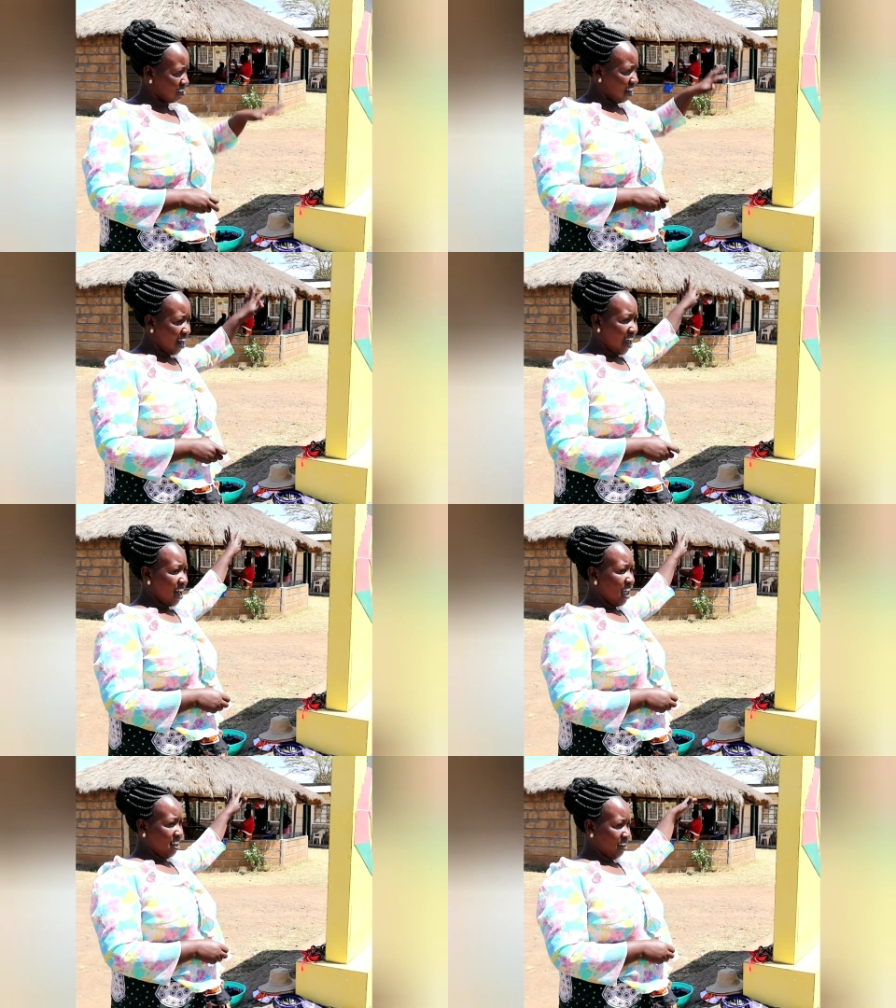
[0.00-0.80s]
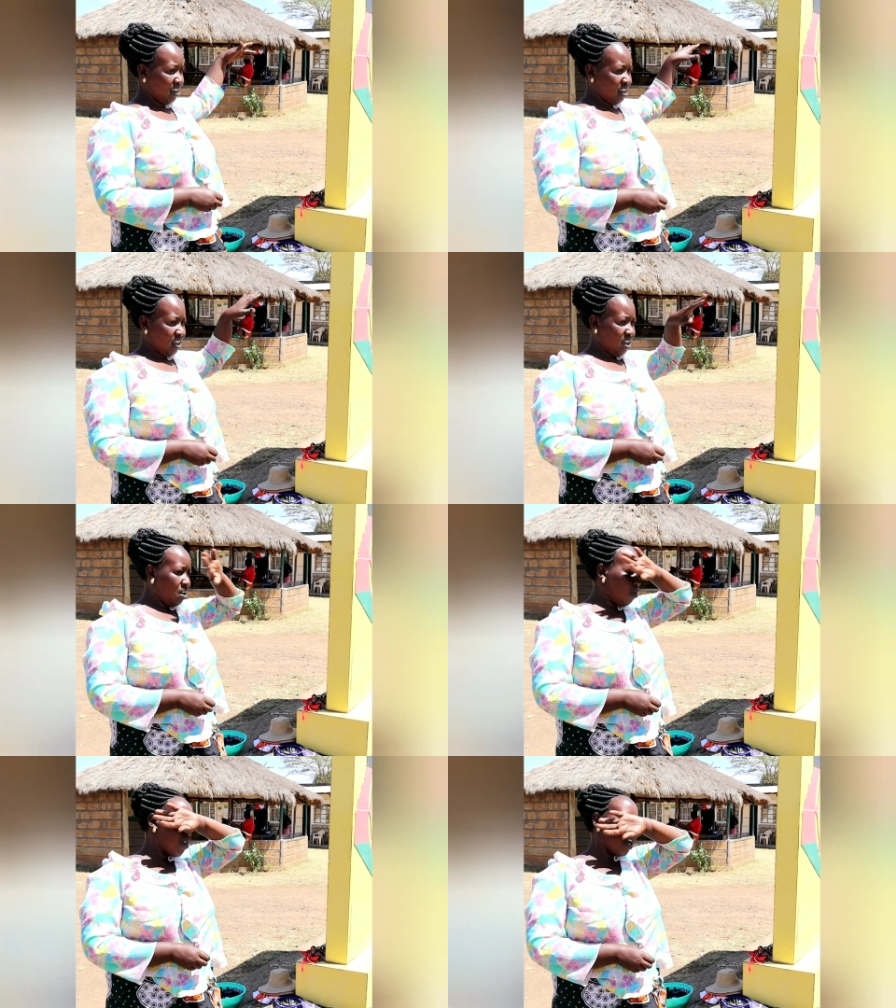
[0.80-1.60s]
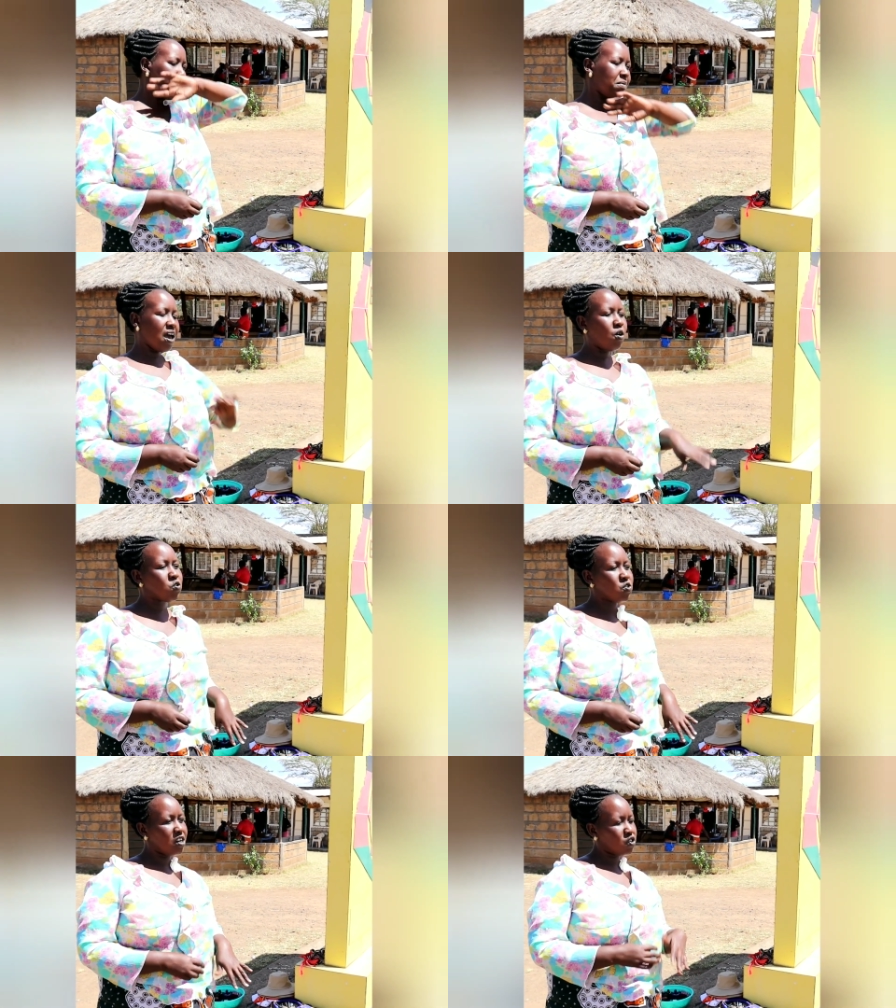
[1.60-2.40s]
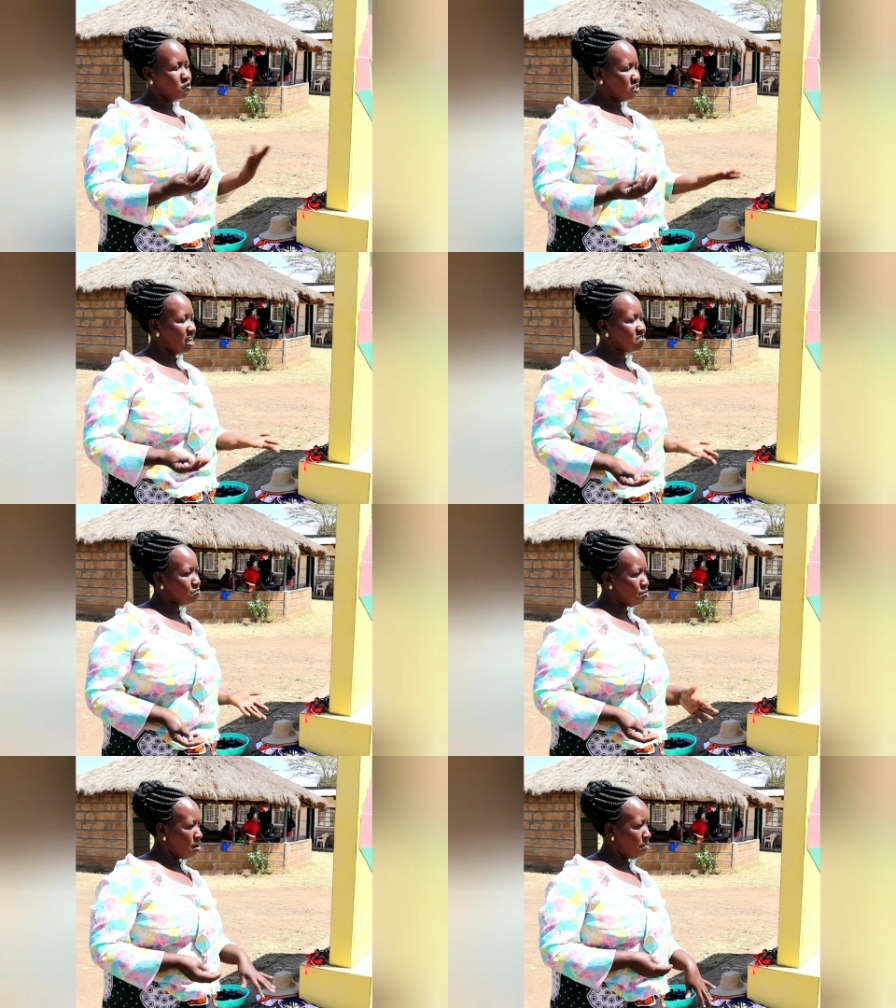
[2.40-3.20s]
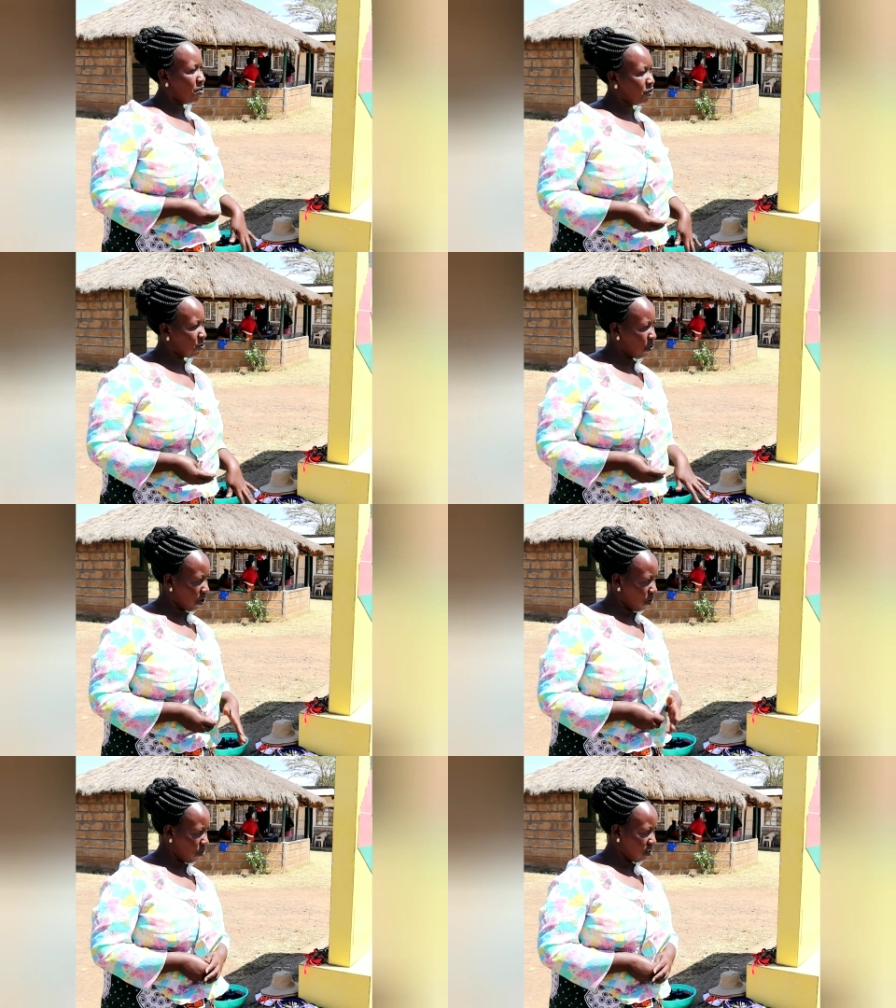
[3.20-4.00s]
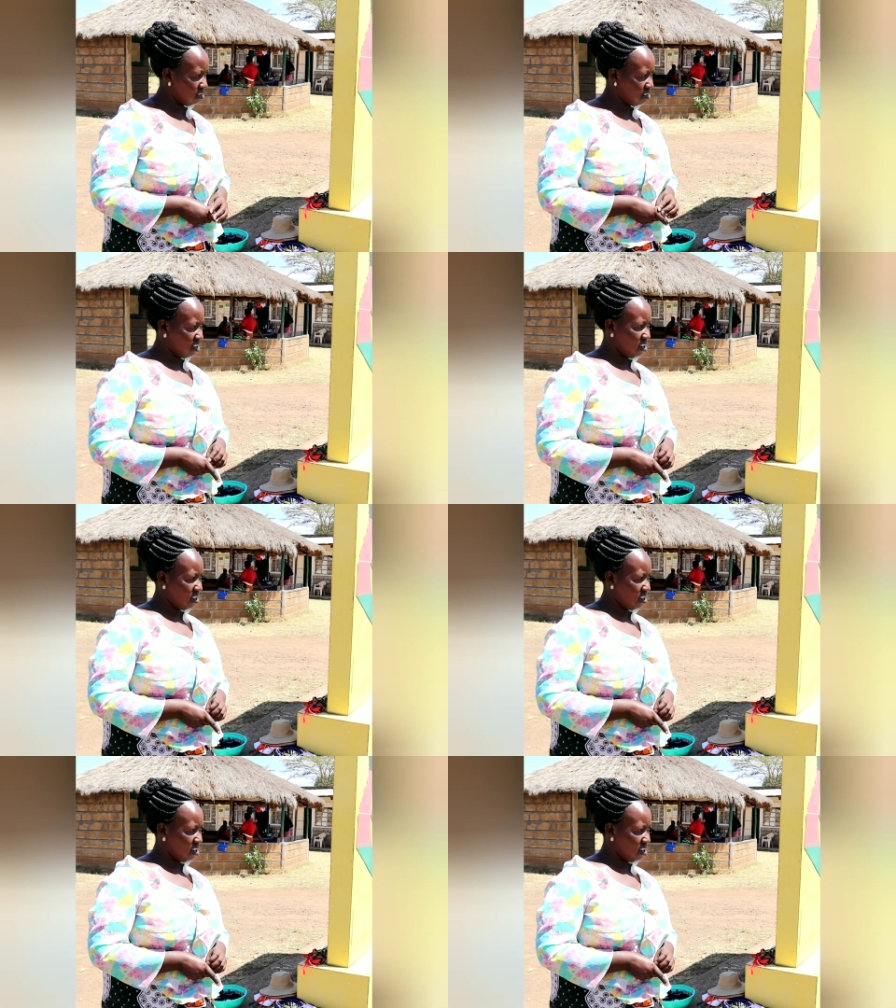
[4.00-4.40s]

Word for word: she says she learned about this concept back in 2002